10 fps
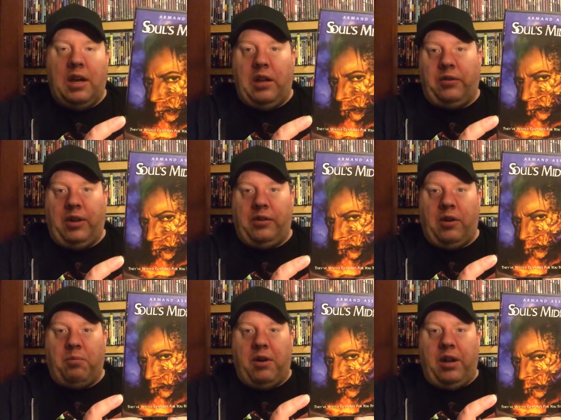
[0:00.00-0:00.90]
Uh, looks like it's
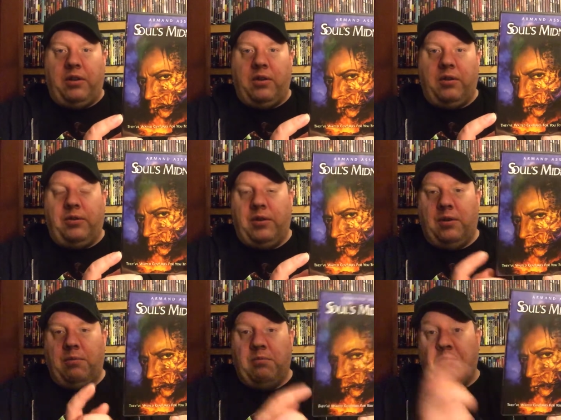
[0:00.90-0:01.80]
called Practical,
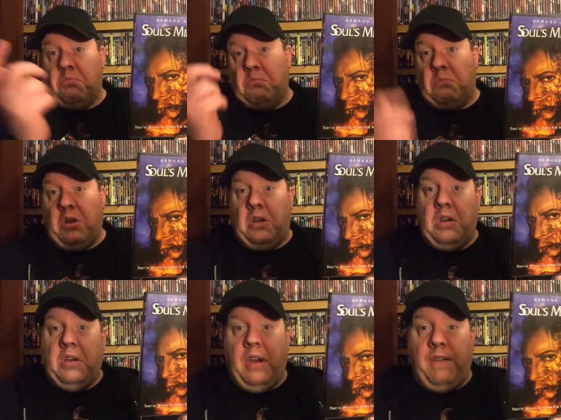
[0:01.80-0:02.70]
so
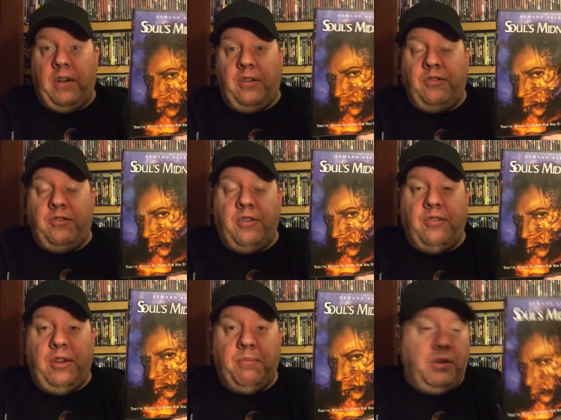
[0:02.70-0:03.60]
I found it
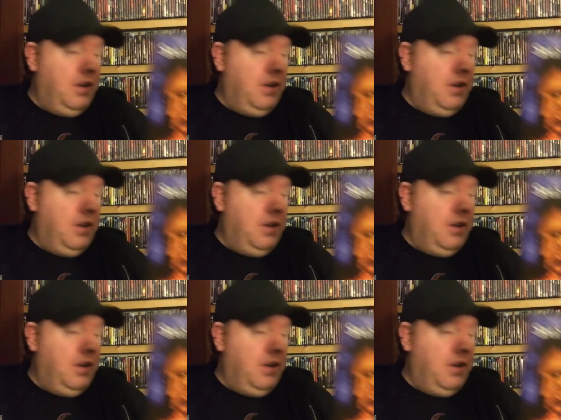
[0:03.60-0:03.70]
dirt cheap.